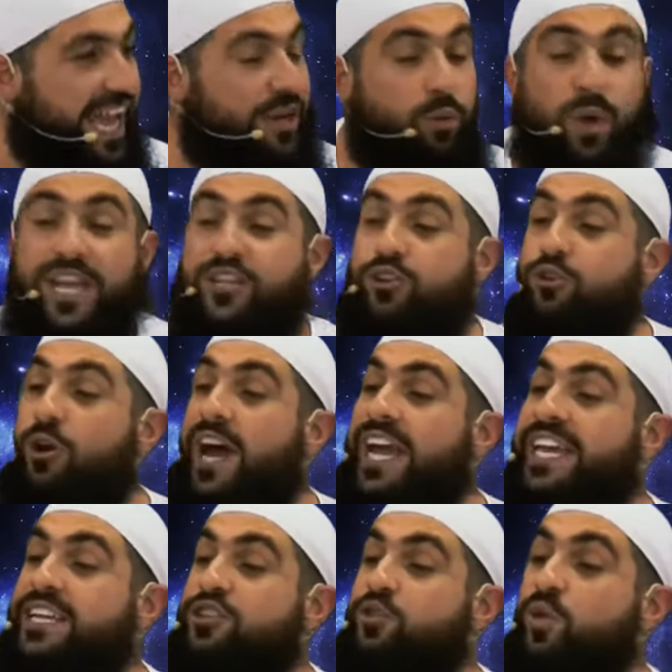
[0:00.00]
And we're
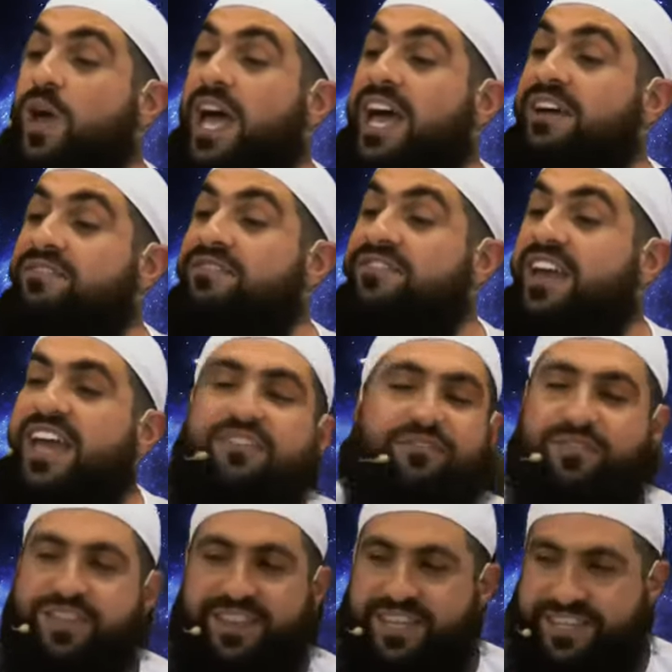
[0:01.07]
trying to have
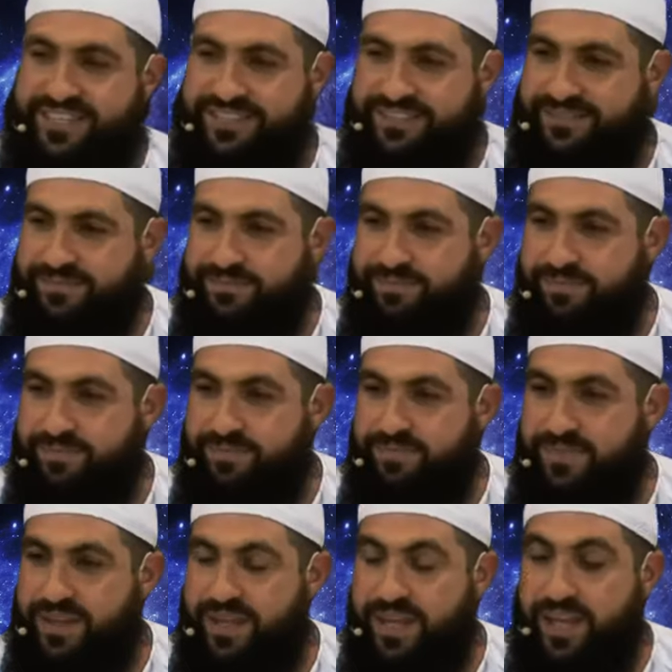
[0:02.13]
everything.
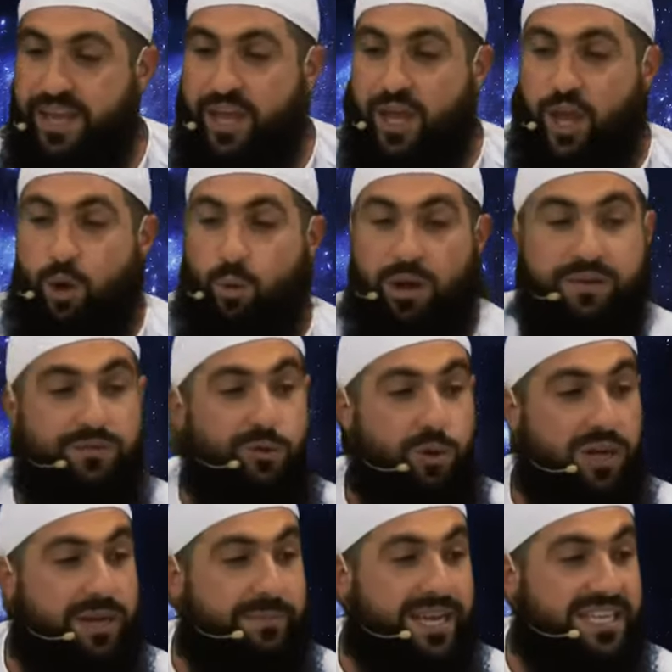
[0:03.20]
One of the
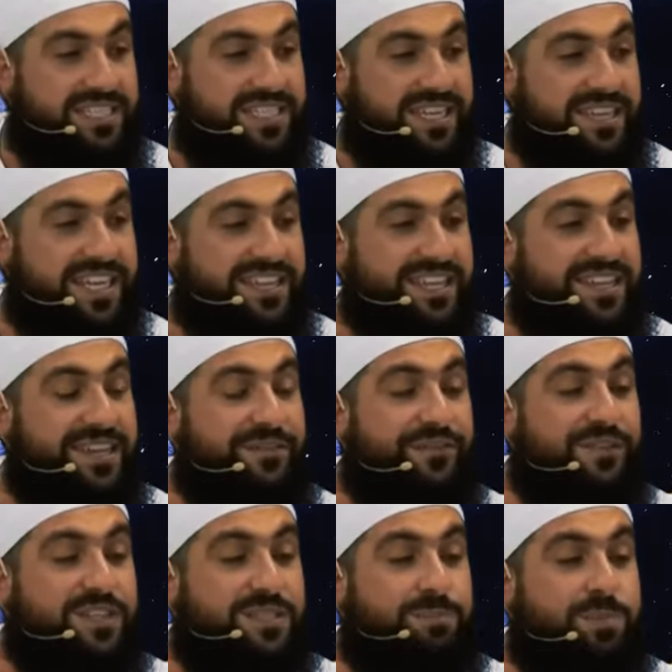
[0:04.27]
ulama said that the
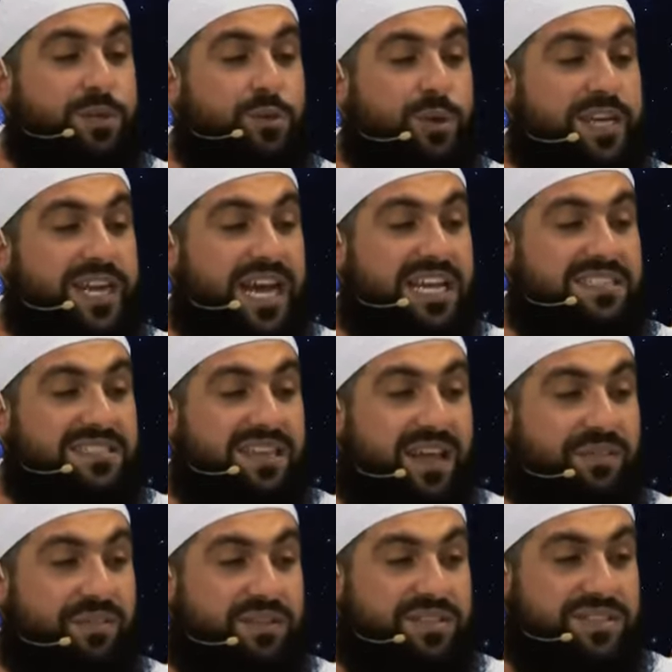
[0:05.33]
difference between us
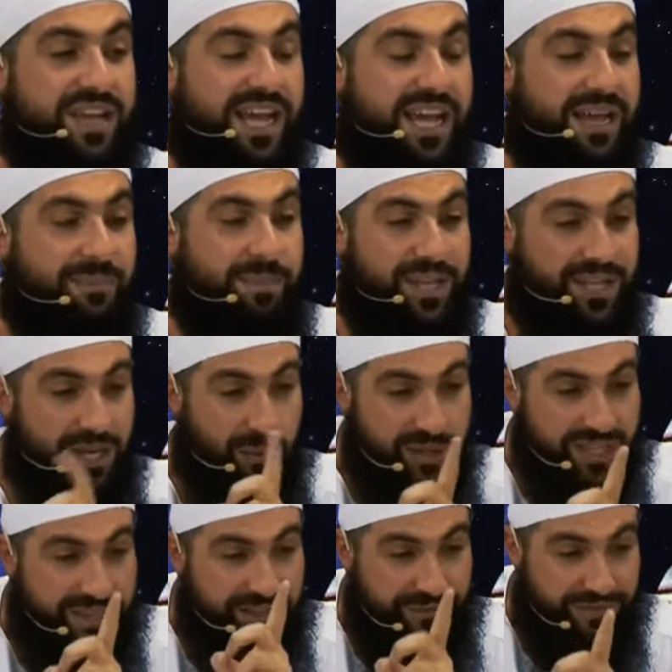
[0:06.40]
and the Sahaba, you know
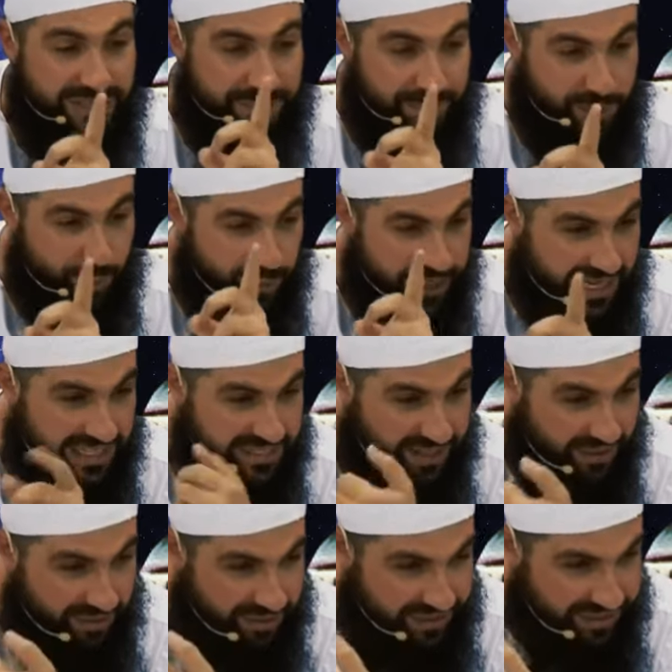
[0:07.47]
what the difference between us
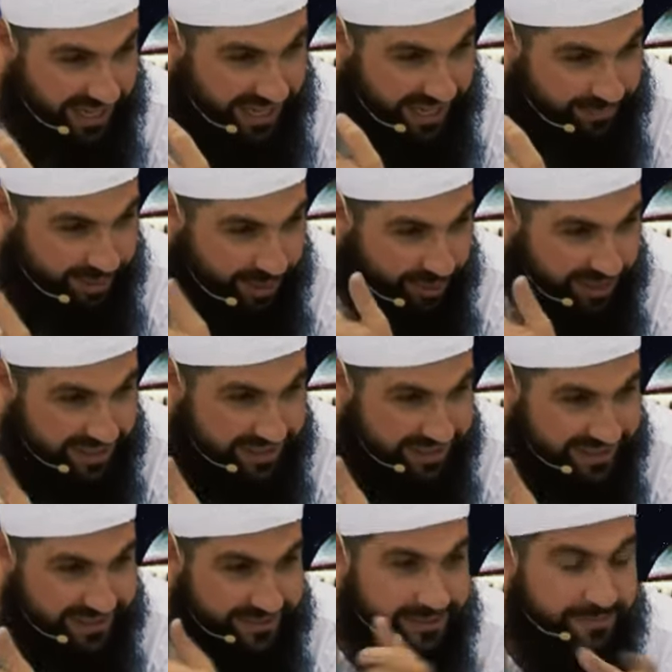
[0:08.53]
and the Sahaba
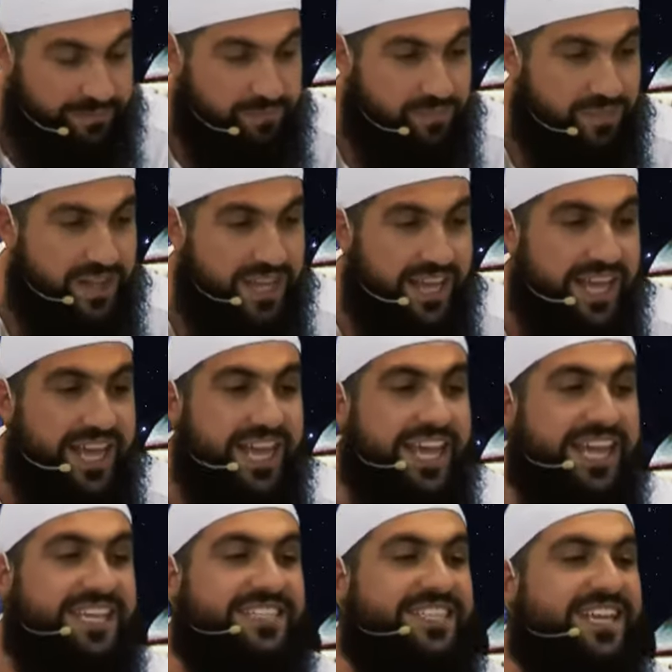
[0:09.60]
was?
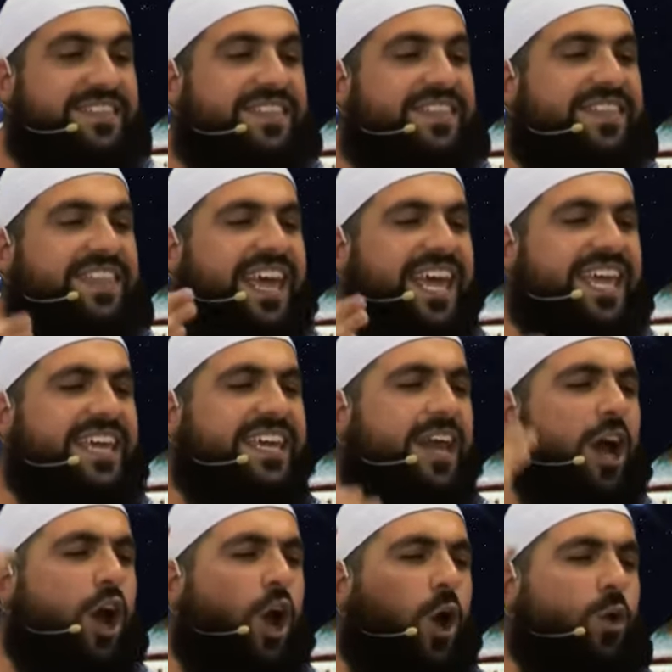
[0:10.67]
He said they
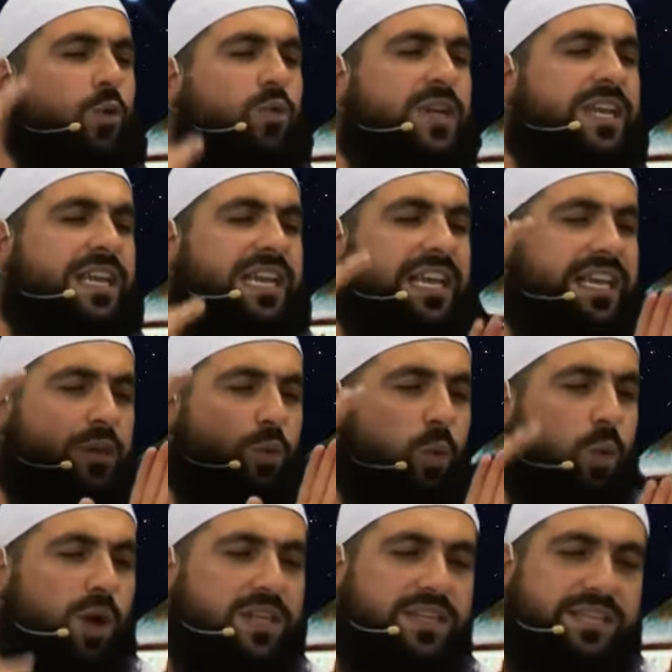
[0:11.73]
only
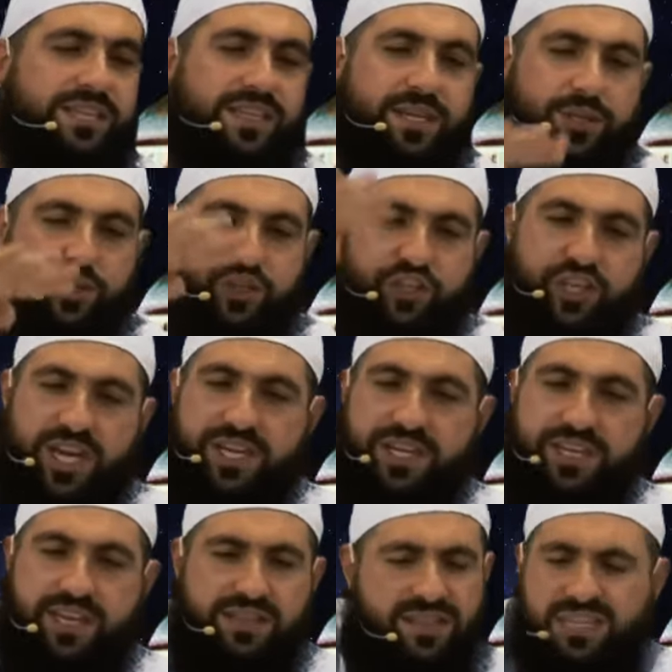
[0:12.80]
wanted
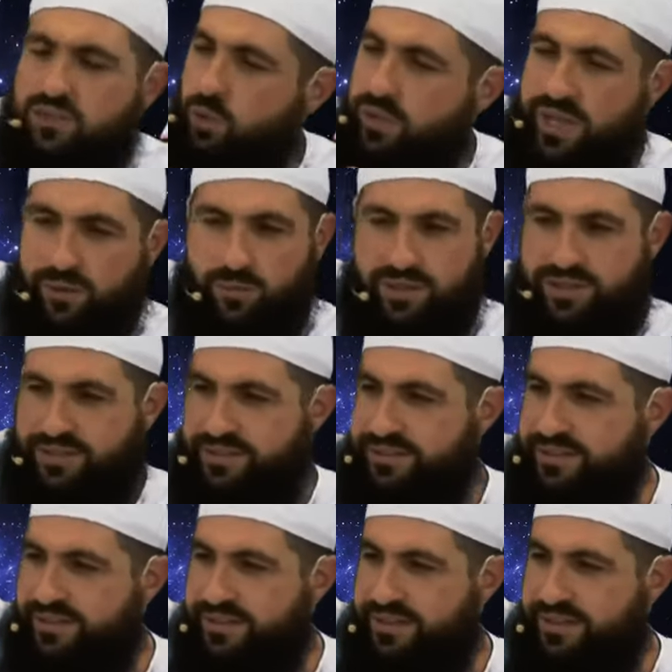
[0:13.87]
Jannah. That's all they wanted.